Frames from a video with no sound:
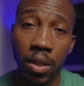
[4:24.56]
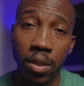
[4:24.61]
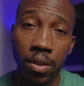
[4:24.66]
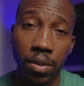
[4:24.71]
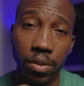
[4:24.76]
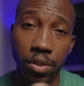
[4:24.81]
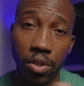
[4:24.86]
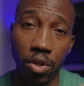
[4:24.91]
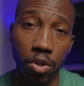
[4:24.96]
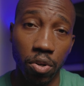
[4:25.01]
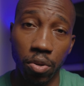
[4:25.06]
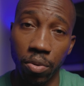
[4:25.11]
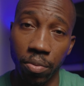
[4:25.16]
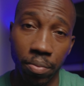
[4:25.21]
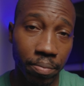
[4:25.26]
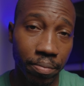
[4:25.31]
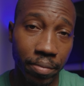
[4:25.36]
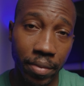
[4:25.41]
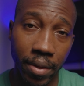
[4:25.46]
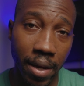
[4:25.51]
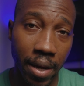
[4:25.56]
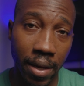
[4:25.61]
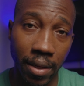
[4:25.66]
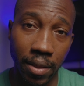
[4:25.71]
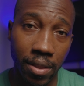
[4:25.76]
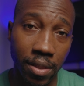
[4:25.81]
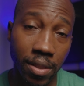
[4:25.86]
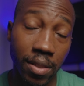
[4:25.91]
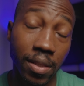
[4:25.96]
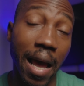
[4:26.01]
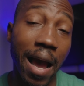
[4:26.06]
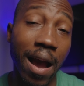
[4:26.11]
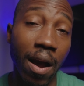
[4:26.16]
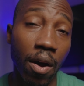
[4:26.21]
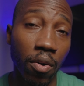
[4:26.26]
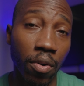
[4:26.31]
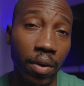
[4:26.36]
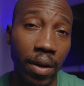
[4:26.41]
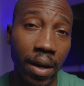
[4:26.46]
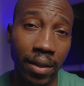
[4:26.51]
so that's
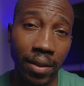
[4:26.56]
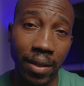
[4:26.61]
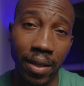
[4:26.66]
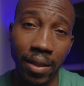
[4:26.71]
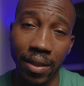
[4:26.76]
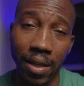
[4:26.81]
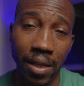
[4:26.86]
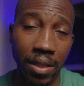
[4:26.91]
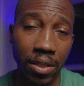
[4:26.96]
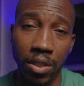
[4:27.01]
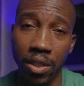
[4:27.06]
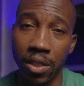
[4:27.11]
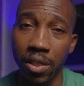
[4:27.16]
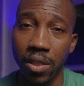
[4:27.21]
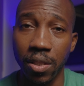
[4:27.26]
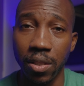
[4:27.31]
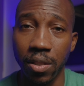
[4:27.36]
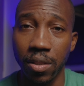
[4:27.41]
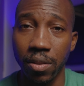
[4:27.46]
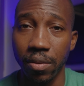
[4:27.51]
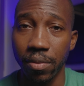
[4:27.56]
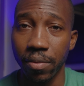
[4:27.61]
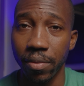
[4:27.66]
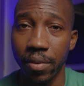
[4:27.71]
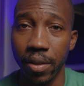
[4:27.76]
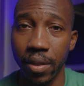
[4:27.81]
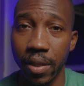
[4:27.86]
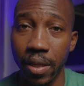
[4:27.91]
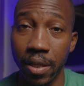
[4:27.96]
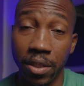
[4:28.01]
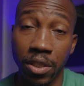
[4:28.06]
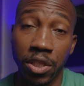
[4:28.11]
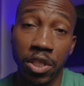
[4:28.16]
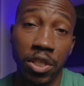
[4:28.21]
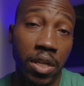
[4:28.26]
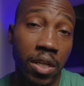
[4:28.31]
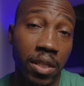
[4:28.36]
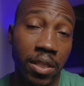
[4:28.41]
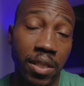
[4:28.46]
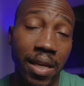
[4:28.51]
out. I think that's just a
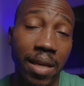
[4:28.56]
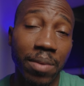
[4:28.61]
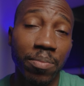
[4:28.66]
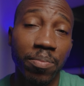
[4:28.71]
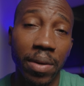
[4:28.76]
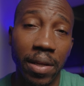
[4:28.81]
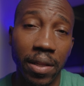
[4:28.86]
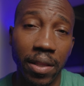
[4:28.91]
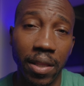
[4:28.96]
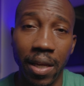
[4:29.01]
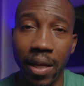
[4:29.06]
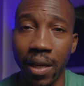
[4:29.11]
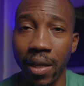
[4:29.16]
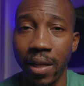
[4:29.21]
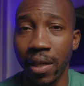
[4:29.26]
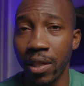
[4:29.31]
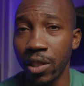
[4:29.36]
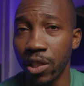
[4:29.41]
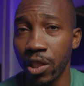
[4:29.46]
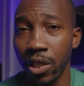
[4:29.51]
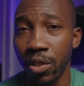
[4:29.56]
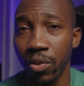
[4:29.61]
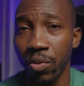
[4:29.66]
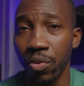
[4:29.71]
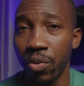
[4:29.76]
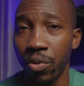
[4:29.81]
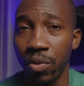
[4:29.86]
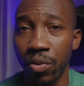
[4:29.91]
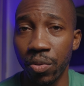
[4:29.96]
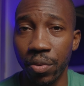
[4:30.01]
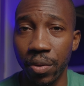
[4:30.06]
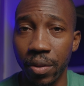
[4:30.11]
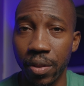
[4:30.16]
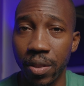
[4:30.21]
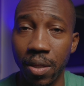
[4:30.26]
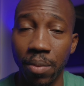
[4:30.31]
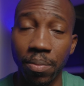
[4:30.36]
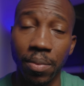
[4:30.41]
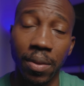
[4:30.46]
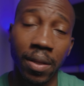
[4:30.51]
10-bit thing in general,
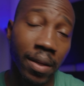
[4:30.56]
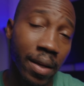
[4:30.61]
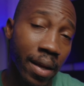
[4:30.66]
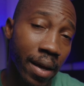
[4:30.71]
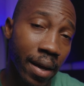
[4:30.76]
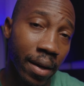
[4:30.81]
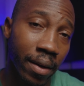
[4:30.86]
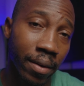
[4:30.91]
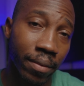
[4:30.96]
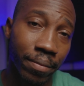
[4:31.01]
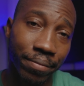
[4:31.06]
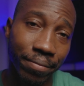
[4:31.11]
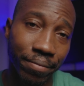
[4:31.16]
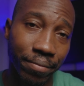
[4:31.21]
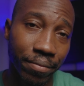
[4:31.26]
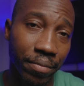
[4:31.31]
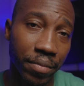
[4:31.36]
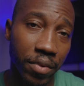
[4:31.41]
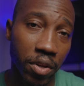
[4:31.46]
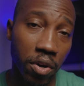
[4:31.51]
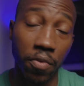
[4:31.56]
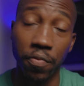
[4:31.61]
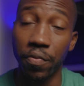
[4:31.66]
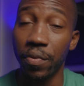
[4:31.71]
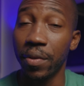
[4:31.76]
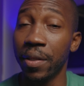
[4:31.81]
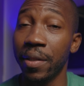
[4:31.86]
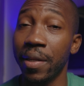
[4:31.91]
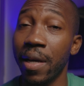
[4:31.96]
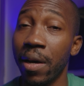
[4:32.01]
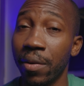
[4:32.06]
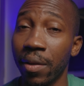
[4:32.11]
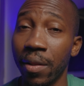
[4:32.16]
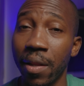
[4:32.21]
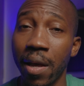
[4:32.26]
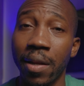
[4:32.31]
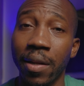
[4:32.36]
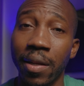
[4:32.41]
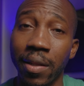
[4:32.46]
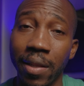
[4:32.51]
something that hopefully down the
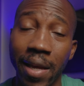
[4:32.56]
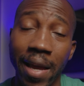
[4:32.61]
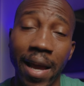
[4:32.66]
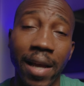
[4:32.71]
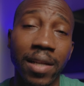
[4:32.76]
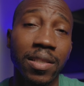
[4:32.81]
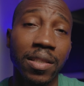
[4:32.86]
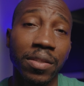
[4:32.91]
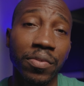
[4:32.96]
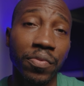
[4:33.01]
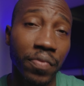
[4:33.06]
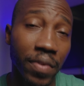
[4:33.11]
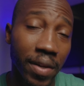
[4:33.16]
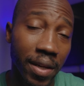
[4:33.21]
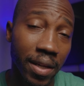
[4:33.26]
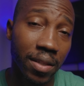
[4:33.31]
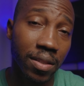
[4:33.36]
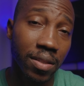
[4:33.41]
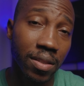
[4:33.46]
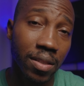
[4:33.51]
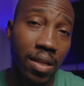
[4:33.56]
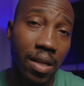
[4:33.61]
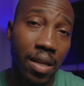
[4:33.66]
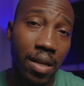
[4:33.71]
line that they actually fix.